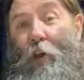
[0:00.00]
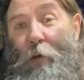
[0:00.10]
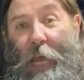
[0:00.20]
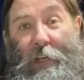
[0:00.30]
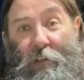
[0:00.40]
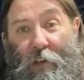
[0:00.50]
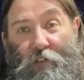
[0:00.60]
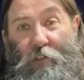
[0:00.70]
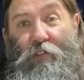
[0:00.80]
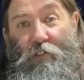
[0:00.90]
Kodak
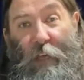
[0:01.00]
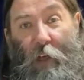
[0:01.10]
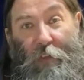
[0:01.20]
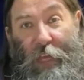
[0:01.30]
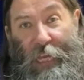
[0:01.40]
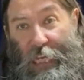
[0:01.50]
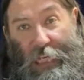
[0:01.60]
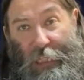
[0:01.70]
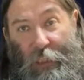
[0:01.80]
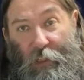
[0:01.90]
doesn't sell the
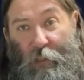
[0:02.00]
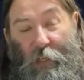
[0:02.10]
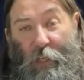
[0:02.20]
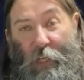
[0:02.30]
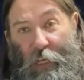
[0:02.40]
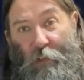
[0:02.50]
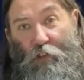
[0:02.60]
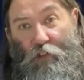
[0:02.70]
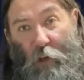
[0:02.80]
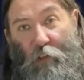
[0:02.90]
ink in
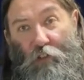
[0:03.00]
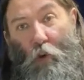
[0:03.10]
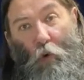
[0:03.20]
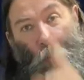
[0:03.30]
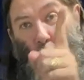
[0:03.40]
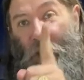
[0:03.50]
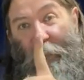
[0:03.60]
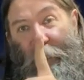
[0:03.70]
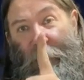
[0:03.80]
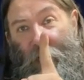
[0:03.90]
just
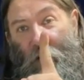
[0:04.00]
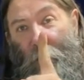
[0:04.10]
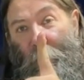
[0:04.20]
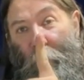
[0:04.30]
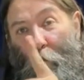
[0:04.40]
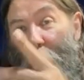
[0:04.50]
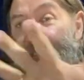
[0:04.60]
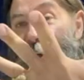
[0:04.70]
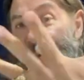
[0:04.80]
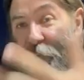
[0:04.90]
1 liter or
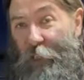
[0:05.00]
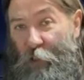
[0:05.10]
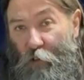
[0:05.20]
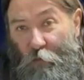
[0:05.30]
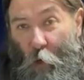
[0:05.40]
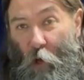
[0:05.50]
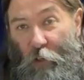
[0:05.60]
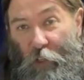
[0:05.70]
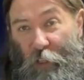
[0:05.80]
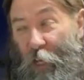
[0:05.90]
5 liters for all
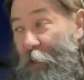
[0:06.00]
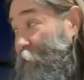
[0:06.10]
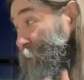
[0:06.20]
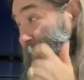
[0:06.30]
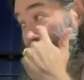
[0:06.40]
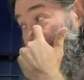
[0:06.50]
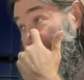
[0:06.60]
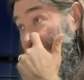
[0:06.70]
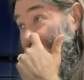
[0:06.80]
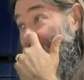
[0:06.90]
your colors.
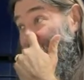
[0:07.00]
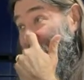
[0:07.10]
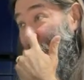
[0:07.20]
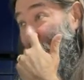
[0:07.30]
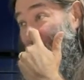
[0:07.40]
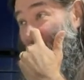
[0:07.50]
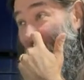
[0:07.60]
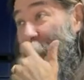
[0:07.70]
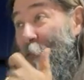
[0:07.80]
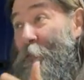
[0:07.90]
You've got to
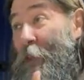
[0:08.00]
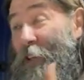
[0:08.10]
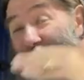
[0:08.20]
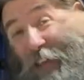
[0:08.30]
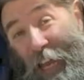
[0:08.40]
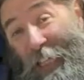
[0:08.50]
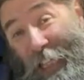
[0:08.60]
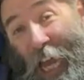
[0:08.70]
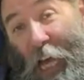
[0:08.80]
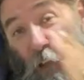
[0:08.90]
buy 10
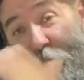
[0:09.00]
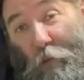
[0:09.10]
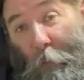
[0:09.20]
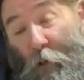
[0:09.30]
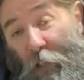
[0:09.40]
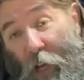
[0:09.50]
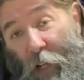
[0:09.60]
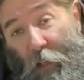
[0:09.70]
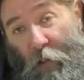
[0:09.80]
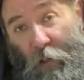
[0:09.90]
gallons per
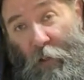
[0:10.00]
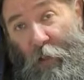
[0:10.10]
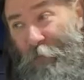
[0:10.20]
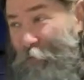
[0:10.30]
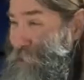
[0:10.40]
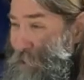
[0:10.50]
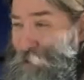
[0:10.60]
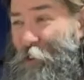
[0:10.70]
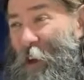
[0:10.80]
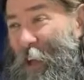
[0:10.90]
color.
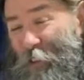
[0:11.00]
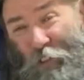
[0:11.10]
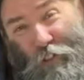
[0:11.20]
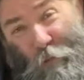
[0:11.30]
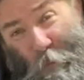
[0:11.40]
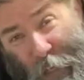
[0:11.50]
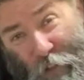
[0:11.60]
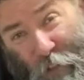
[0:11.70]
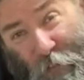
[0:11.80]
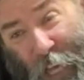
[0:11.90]
Dude, you know how
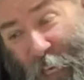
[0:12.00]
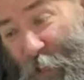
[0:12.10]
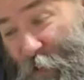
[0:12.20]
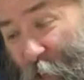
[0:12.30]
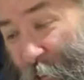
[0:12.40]
expensive that is?